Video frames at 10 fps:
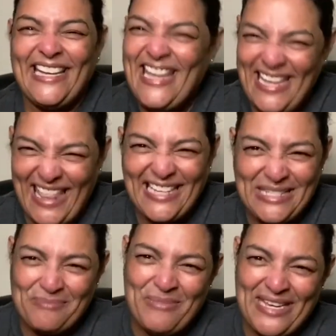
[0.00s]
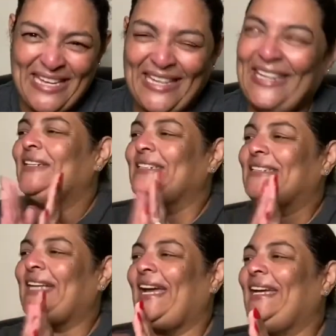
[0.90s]
That's me.
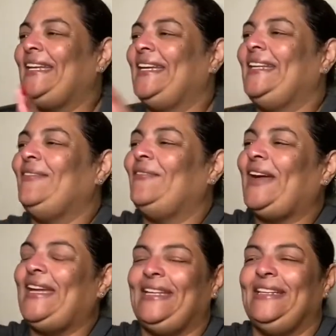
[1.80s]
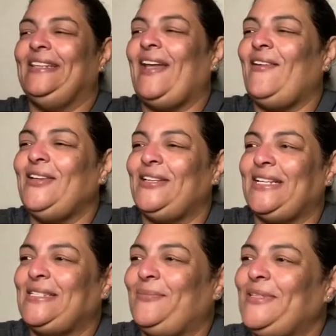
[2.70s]
Excited. Wait, no, you're
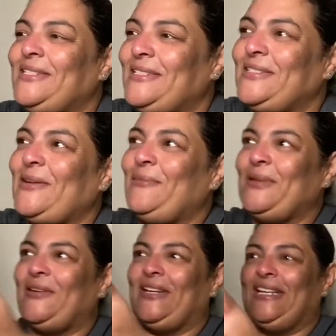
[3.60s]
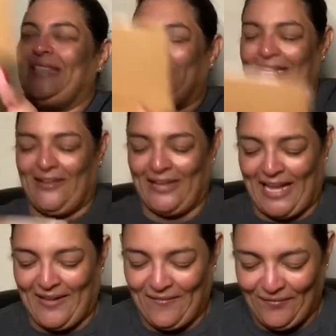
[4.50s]
not supposed to show me or anything. Okay.
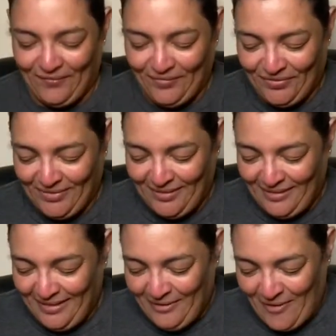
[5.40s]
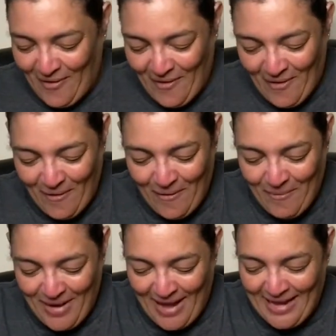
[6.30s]
Oh
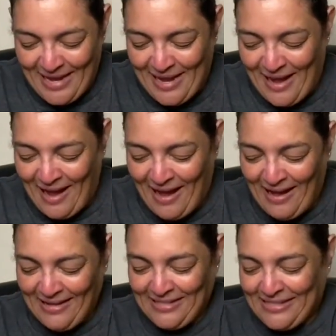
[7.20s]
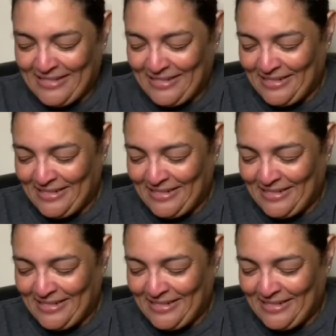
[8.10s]
my gosh.